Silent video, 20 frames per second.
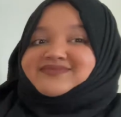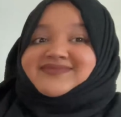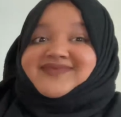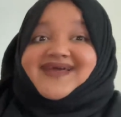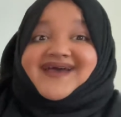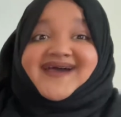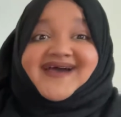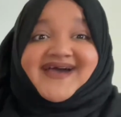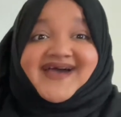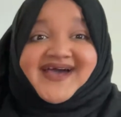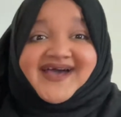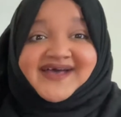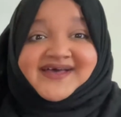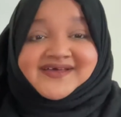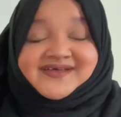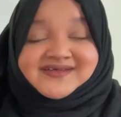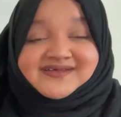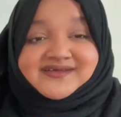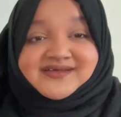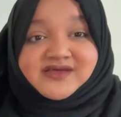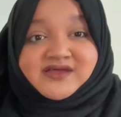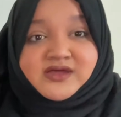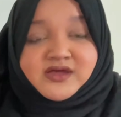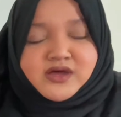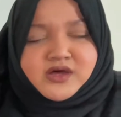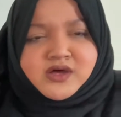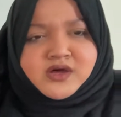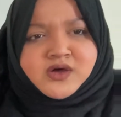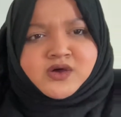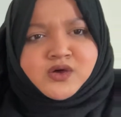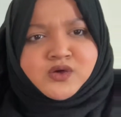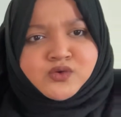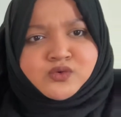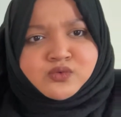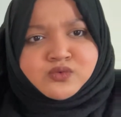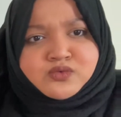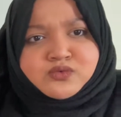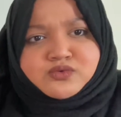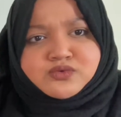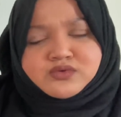Aha! Oh!
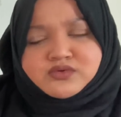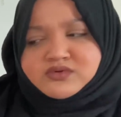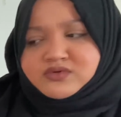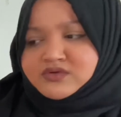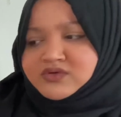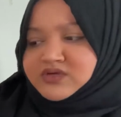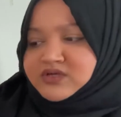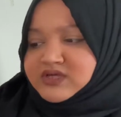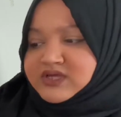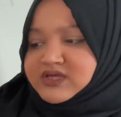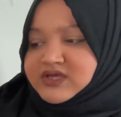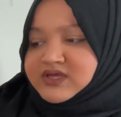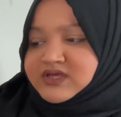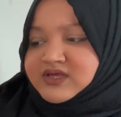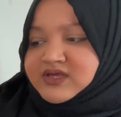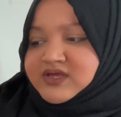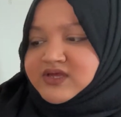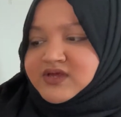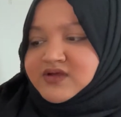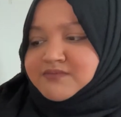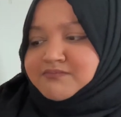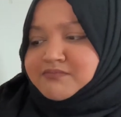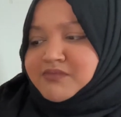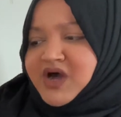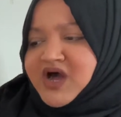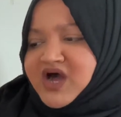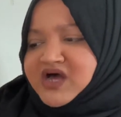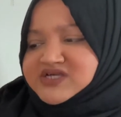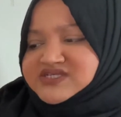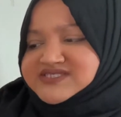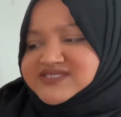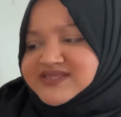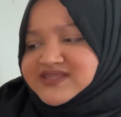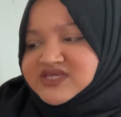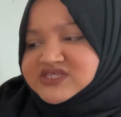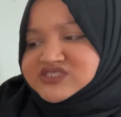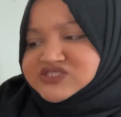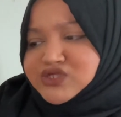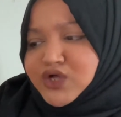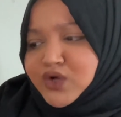Marks in the
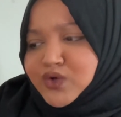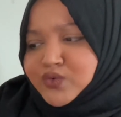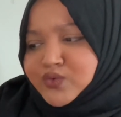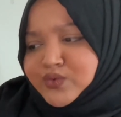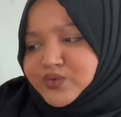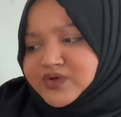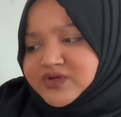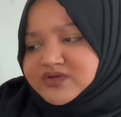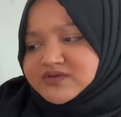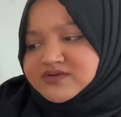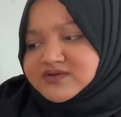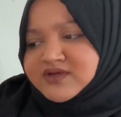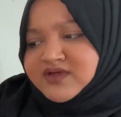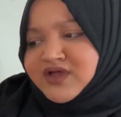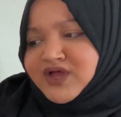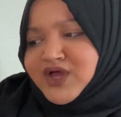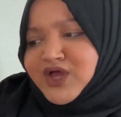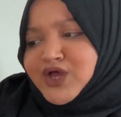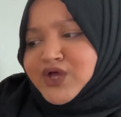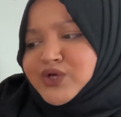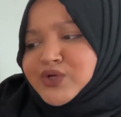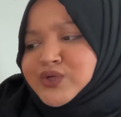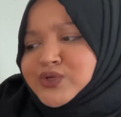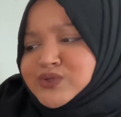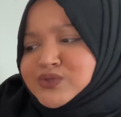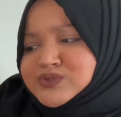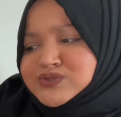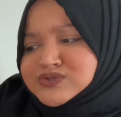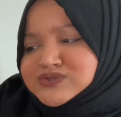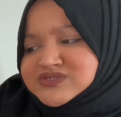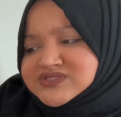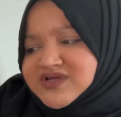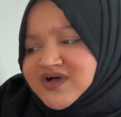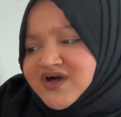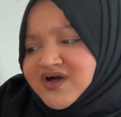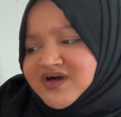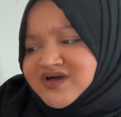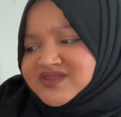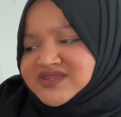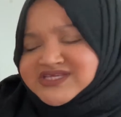snow. Whose
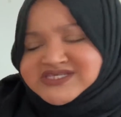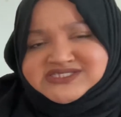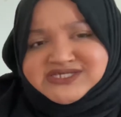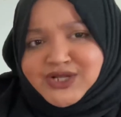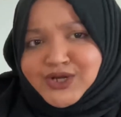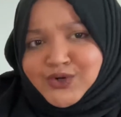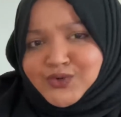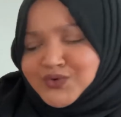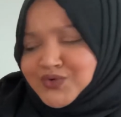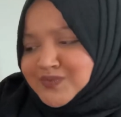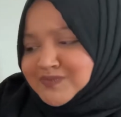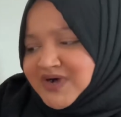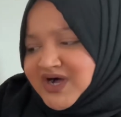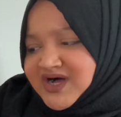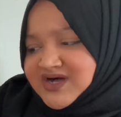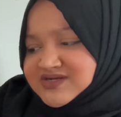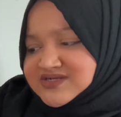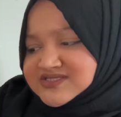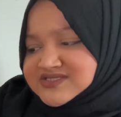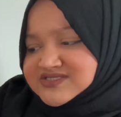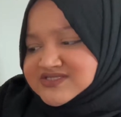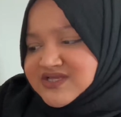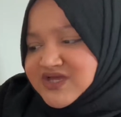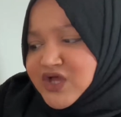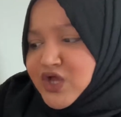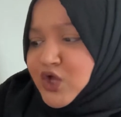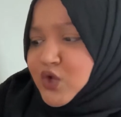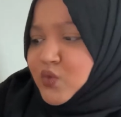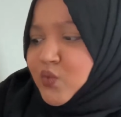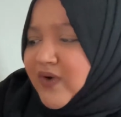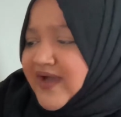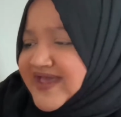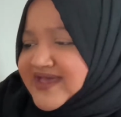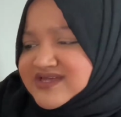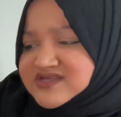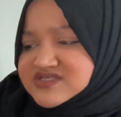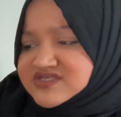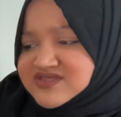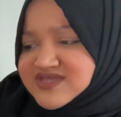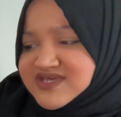are these claw marks? Where
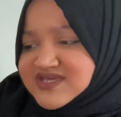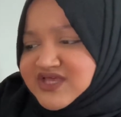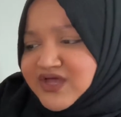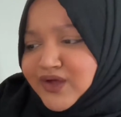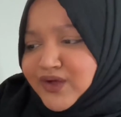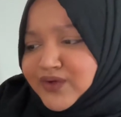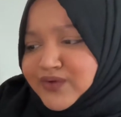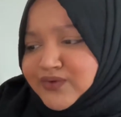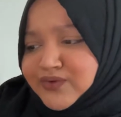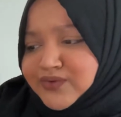do they go?